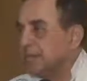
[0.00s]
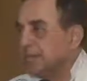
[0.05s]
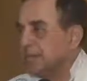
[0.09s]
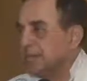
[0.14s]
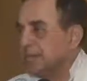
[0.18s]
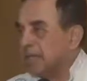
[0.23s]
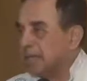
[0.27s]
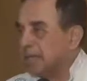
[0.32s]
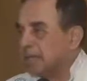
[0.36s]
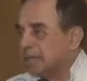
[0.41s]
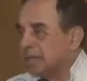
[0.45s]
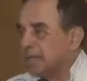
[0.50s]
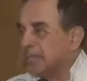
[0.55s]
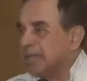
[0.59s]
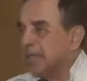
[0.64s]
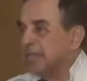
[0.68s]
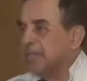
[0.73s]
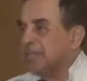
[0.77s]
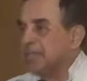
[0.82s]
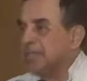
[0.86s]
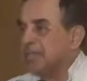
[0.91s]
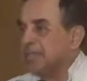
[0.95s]
But I'm
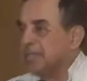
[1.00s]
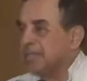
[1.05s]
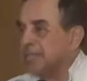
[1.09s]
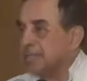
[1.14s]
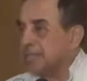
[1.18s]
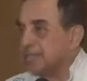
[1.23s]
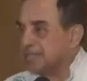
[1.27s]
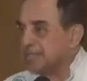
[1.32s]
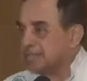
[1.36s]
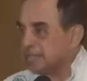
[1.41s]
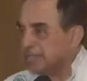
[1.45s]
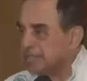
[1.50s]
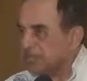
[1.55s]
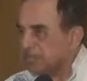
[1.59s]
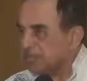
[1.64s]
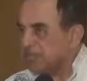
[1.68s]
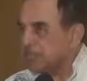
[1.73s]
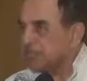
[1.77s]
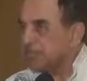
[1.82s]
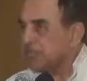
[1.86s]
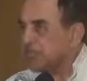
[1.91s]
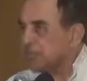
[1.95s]
saying that there are some
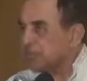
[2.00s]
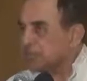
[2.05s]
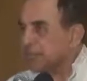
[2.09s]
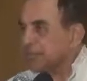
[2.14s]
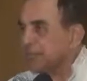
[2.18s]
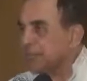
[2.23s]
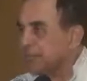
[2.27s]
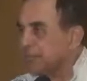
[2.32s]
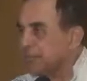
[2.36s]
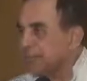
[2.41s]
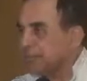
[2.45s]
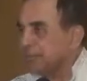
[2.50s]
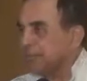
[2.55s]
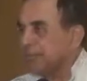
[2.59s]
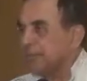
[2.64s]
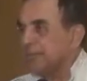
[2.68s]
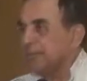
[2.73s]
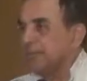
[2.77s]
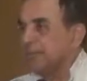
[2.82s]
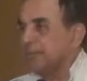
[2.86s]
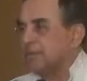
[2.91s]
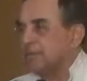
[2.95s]
issues which come
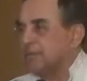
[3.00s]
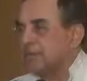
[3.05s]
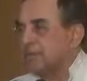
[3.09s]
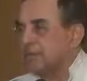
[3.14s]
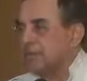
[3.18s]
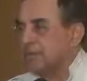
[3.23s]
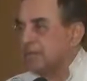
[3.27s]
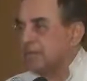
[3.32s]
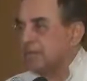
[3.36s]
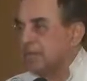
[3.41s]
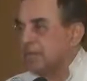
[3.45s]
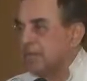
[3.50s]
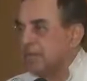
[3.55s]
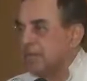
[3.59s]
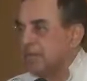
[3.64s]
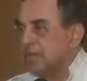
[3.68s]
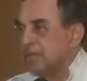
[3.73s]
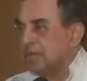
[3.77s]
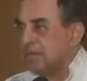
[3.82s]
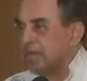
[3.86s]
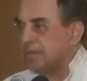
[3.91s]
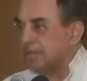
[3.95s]
up
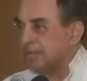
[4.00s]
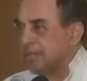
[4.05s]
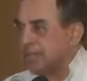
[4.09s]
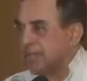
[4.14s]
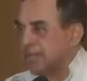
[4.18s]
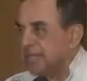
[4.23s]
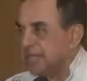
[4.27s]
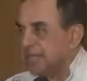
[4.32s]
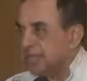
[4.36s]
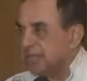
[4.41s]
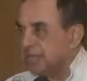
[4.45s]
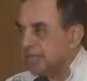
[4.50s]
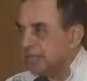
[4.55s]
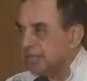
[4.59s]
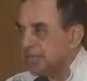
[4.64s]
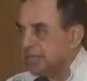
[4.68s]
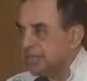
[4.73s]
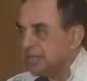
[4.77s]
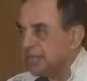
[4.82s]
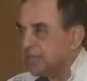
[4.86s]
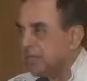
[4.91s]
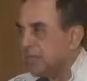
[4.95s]
and there
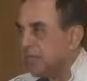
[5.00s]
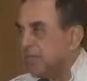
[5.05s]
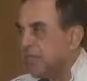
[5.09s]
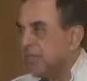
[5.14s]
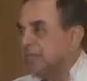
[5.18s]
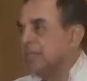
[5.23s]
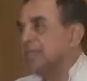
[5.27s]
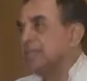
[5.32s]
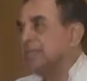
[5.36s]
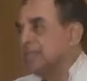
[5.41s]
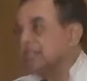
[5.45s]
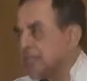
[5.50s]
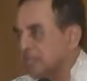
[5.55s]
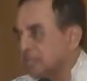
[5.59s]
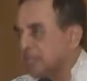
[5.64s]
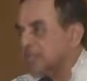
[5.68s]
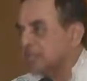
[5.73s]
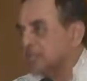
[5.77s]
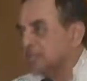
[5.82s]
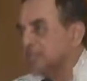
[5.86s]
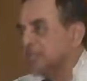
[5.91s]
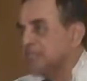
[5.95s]
you must bond as
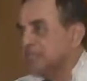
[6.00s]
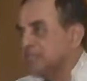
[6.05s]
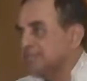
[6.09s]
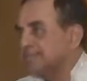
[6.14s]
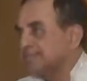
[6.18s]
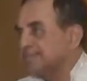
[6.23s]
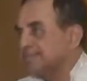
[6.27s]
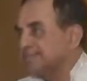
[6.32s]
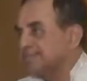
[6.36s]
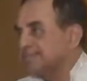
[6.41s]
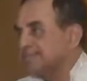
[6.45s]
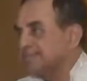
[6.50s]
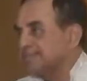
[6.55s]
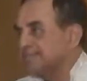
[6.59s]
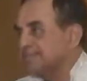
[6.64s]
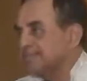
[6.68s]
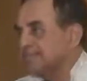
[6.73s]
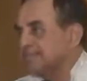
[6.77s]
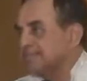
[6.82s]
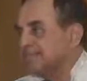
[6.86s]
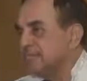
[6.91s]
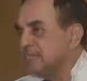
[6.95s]
Hindus.
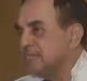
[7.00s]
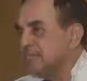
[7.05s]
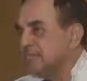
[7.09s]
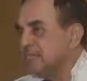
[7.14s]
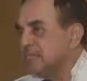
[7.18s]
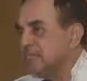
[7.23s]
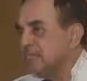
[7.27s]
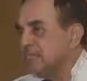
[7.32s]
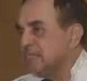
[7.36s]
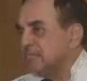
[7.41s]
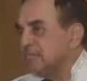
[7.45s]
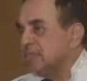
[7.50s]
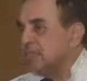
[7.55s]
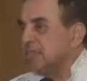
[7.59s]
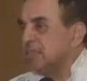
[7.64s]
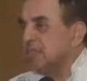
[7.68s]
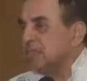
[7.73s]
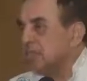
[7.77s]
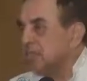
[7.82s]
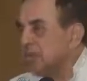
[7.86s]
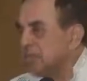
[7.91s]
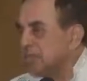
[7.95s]
It's
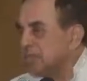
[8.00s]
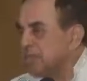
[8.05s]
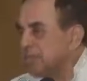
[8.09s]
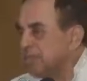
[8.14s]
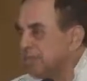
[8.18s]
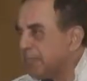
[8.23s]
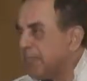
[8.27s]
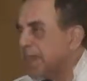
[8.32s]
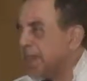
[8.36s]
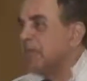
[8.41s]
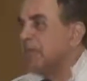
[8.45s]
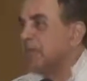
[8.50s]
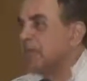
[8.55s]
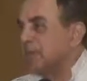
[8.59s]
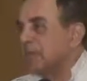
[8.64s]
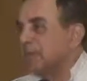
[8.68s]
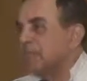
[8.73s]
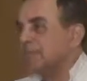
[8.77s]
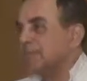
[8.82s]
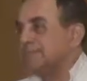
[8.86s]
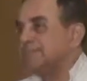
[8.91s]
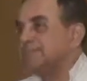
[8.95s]
an enormous
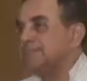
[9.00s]
power.